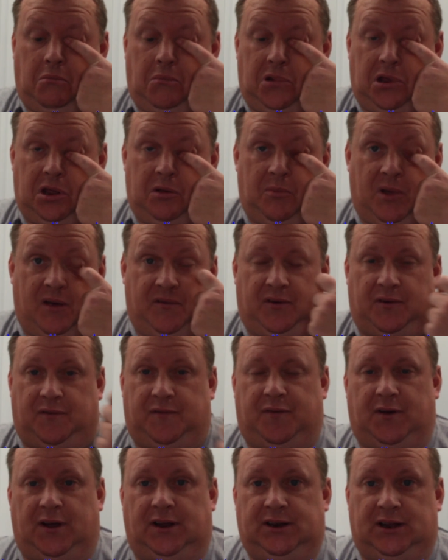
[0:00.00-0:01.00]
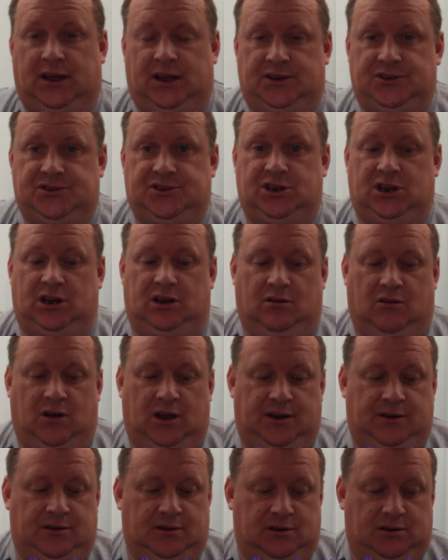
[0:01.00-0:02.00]
your method feeder to your
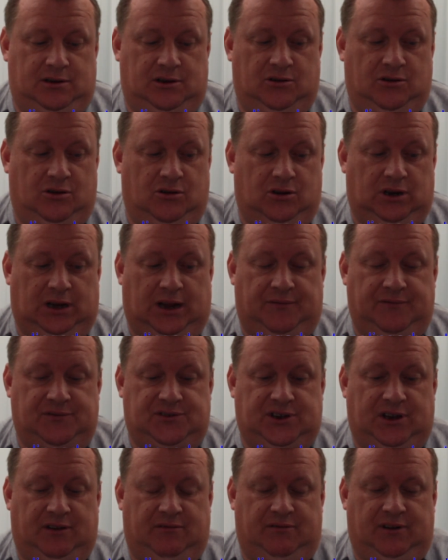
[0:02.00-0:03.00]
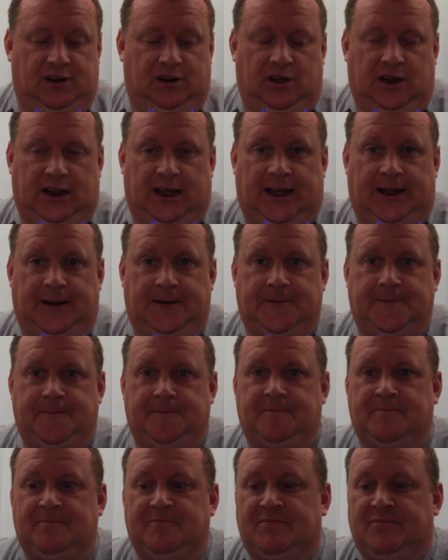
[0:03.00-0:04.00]
line and your hook lengths and everything like that.
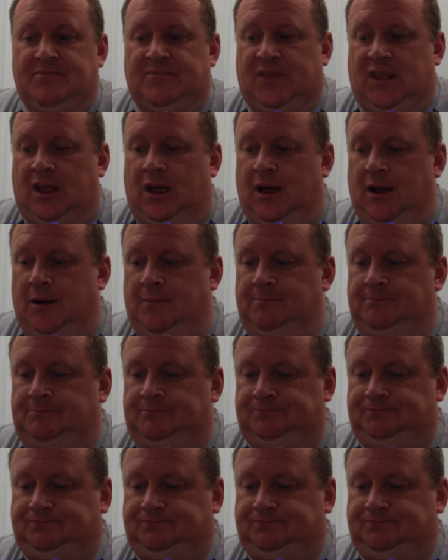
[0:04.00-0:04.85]
I